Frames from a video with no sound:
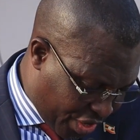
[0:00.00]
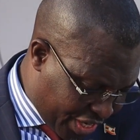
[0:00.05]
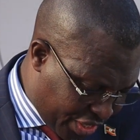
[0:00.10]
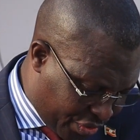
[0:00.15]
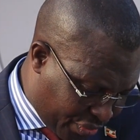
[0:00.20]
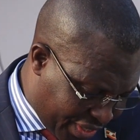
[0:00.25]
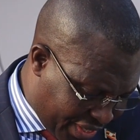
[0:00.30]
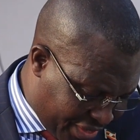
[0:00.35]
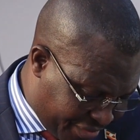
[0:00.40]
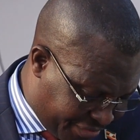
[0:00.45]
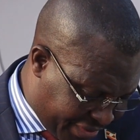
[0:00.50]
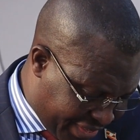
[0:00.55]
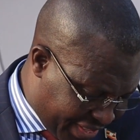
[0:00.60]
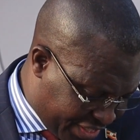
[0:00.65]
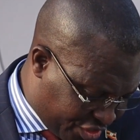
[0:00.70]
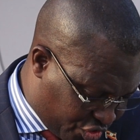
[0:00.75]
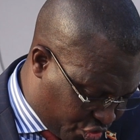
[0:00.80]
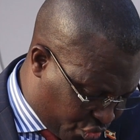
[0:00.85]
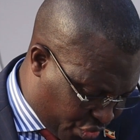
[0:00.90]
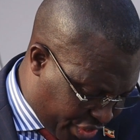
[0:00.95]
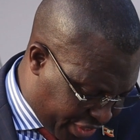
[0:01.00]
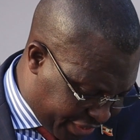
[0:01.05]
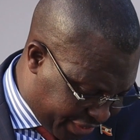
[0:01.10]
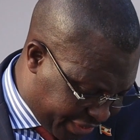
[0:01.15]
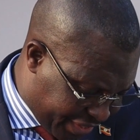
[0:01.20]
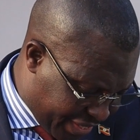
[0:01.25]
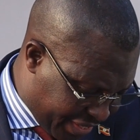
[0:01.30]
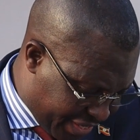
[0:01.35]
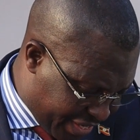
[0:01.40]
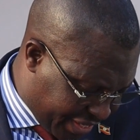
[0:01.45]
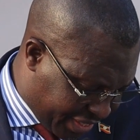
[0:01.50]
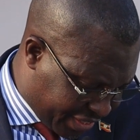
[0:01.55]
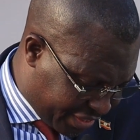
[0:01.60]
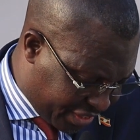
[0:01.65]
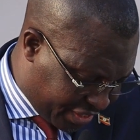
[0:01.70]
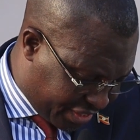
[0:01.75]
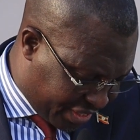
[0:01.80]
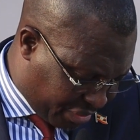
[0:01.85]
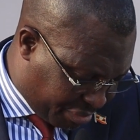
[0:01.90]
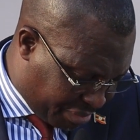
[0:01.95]
adequately further strengthen
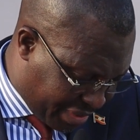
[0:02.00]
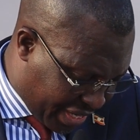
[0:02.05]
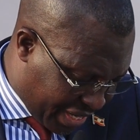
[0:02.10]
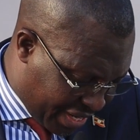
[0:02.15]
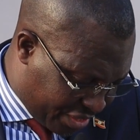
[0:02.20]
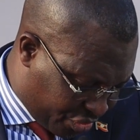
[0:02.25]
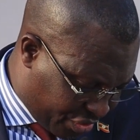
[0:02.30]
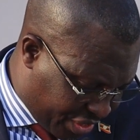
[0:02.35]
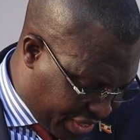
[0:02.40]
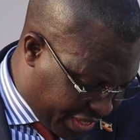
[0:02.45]
existing bilateral